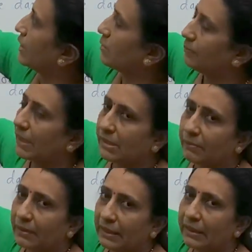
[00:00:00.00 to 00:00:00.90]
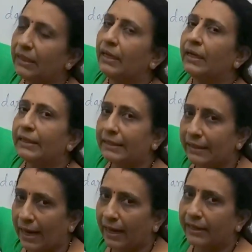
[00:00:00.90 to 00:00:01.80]
is in the simile?
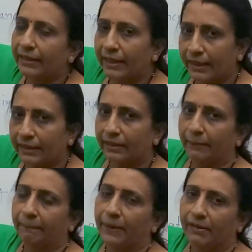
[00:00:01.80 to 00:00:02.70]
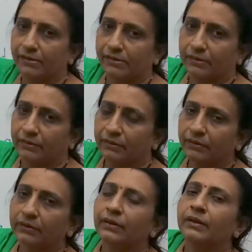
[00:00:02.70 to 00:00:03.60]
Direct comparison
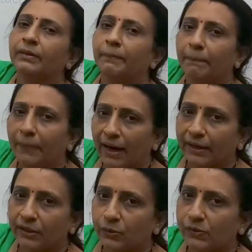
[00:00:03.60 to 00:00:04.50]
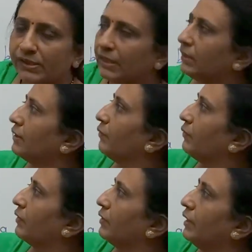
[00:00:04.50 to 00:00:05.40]
by using the
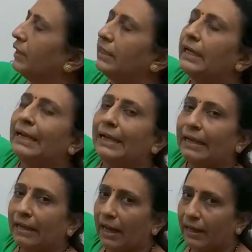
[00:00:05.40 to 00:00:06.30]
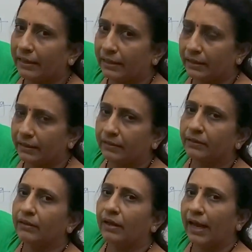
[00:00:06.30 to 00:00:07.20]
word like,
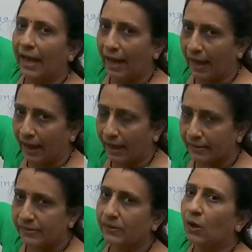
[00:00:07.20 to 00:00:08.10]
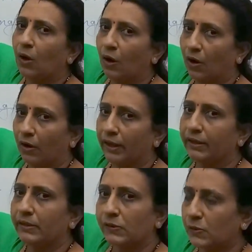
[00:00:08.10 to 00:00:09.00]
as, or
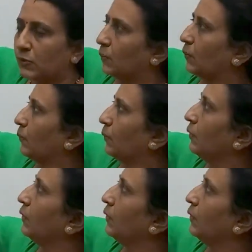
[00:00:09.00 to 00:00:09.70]
so.